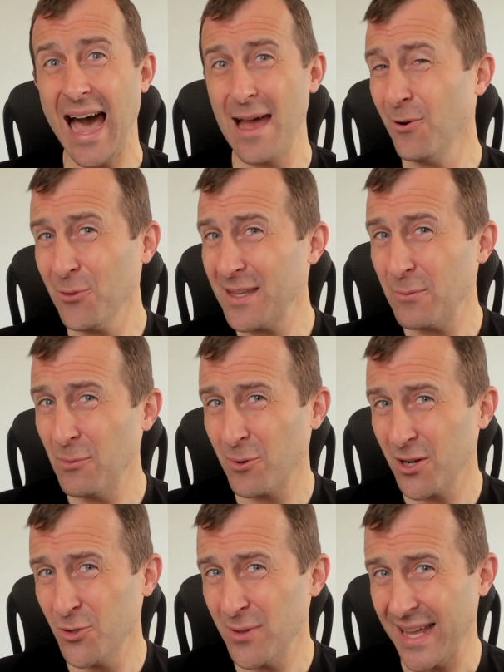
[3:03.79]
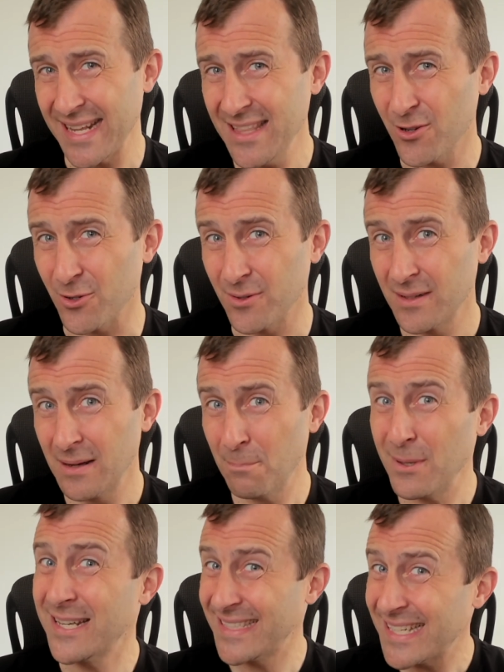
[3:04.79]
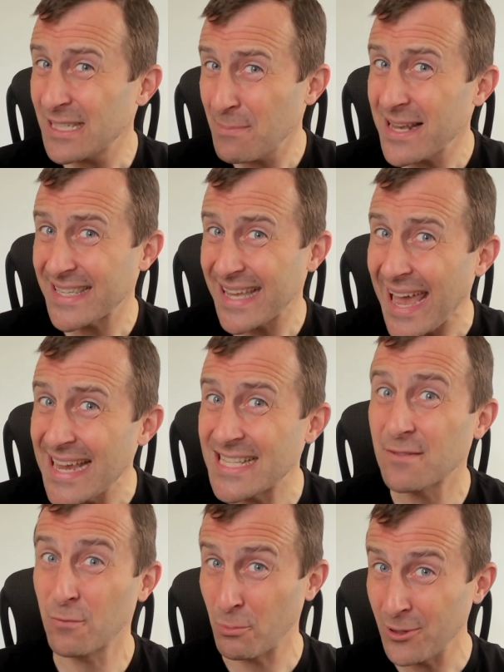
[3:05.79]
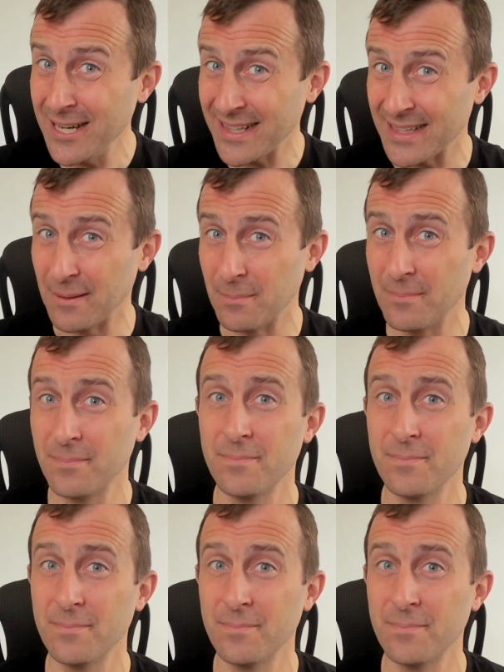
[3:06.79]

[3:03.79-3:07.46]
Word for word: I don't think we want to do that either, because this makes a case for breeding them.